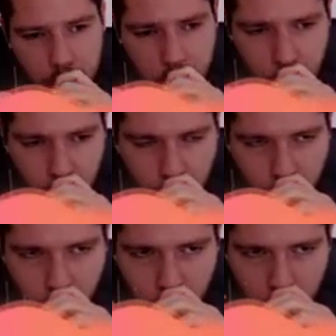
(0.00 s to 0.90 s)

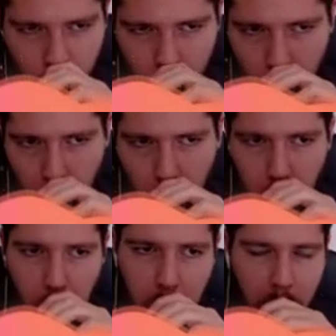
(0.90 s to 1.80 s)

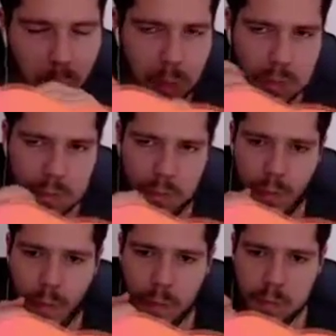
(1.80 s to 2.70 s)

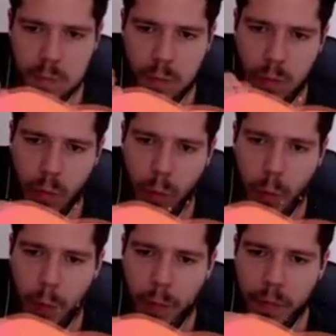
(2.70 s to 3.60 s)

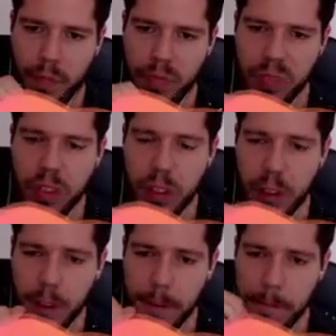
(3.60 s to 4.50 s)

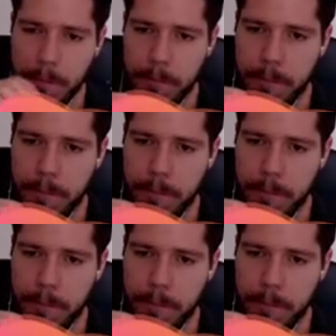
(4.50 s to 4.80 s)
Nobody speaks.